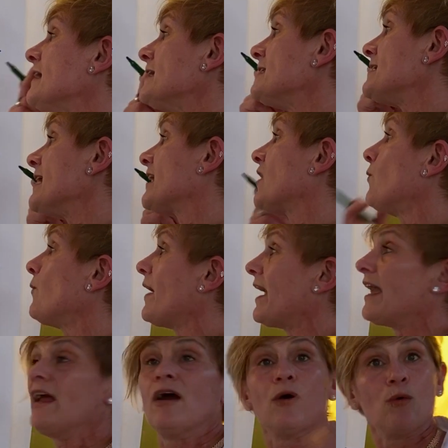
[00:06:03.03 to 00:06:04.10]
take
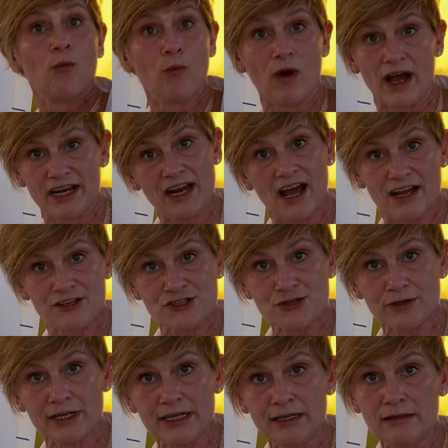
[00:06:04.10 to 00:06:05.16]
away
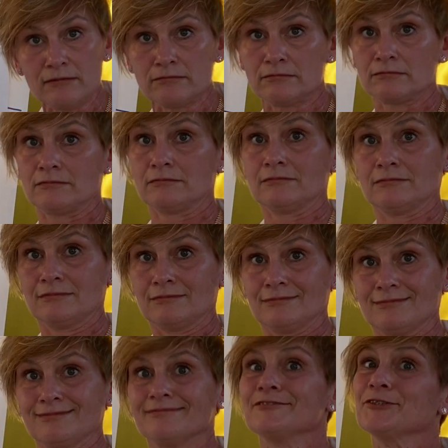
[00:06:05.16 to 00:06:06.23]
100,
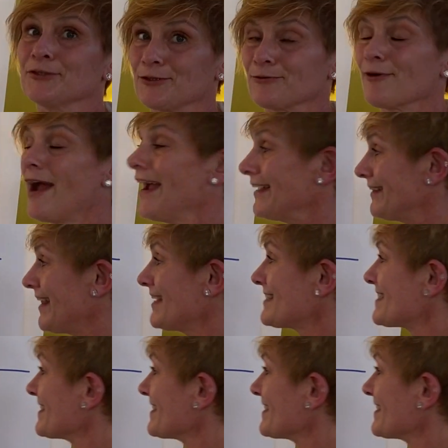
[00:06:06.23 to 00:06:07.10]
you're right, that's